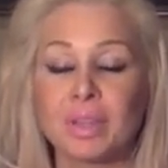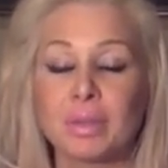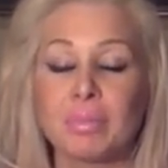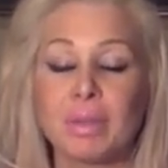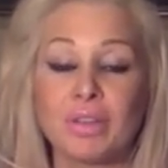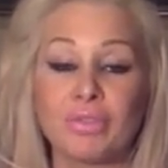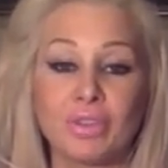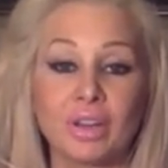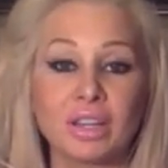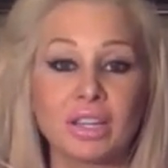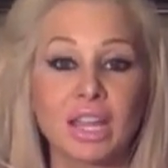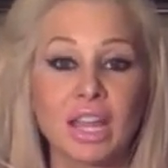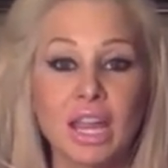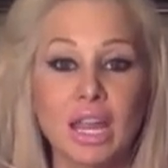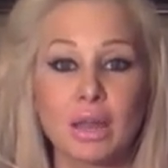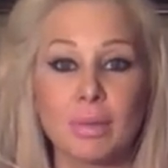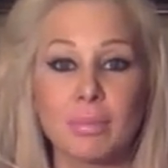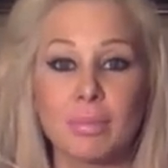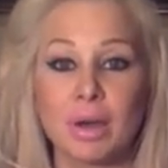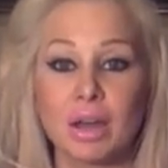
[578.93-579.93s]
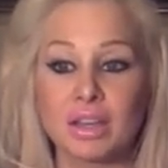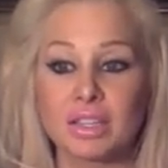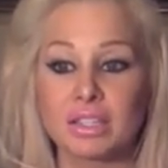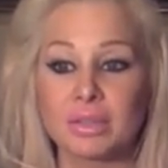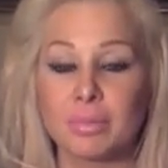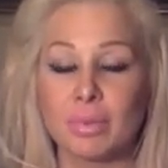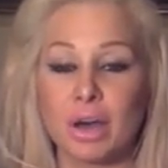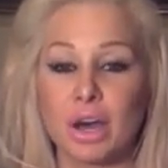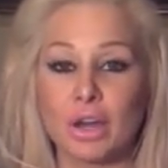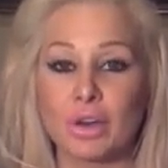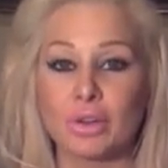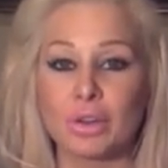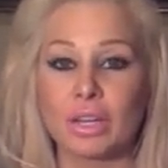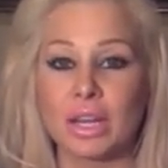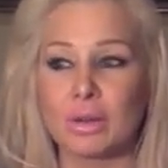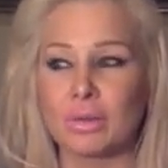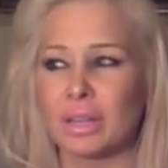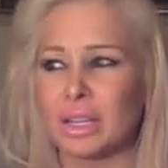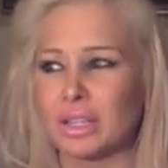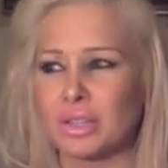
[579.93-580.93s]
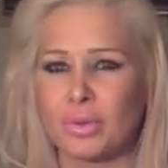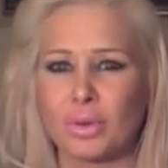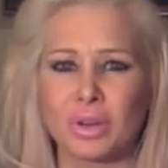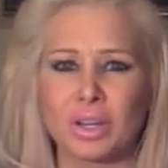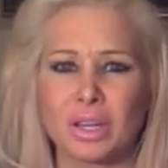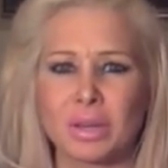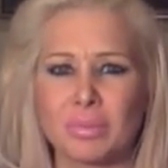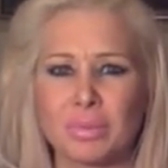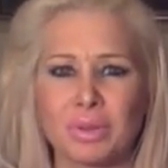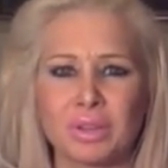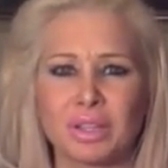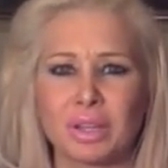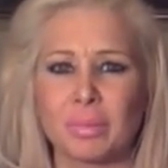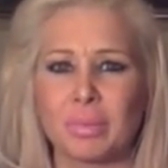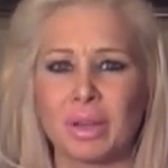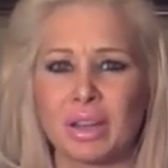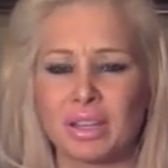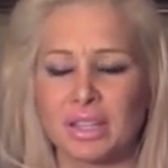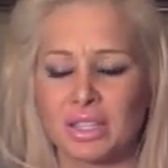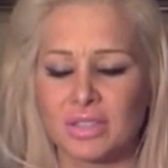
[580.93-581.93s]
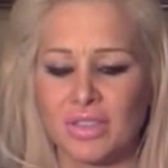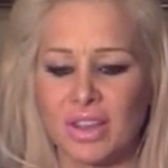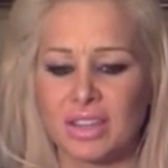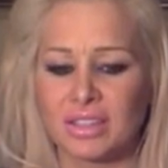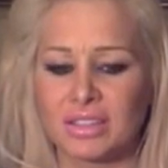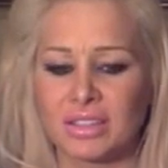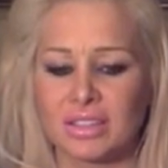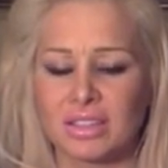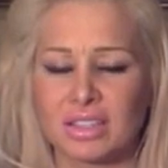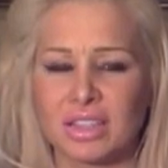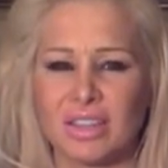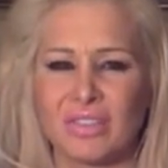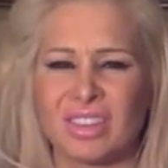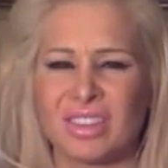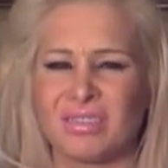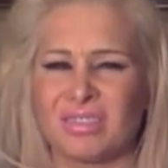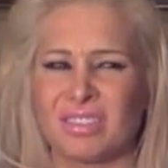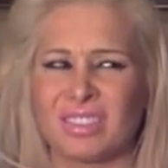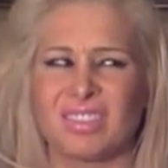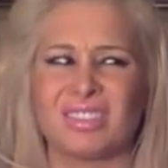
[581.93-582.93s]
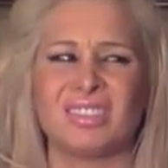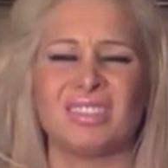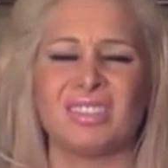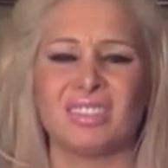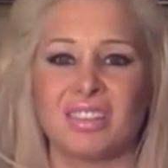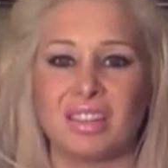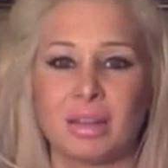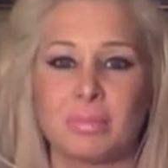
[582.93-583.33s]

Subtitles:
my friend came, bought us a bottle, and they were like twerking, putting their butt in his face and stuff. And he was like, "Ugh."